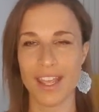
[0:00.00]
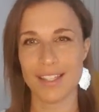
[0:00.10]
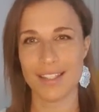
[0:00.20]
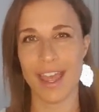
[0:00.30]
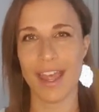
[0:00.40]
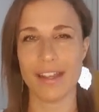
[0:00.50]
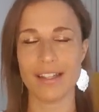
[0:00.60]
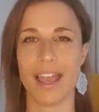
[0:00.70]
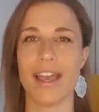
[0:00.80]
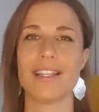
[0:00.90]
said it
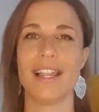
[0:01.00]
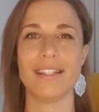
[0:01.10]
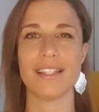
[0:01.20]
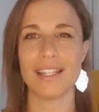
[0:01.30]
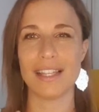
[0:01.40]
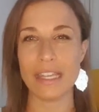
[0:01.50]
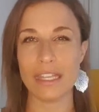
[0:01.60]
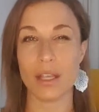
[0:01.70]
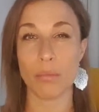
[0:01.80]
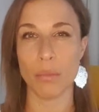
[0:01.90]
has like this
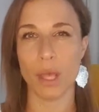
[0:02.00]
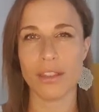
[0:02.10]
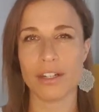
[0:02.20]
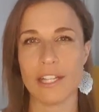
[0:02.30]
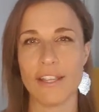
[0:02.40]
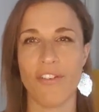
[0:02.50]
leading motherly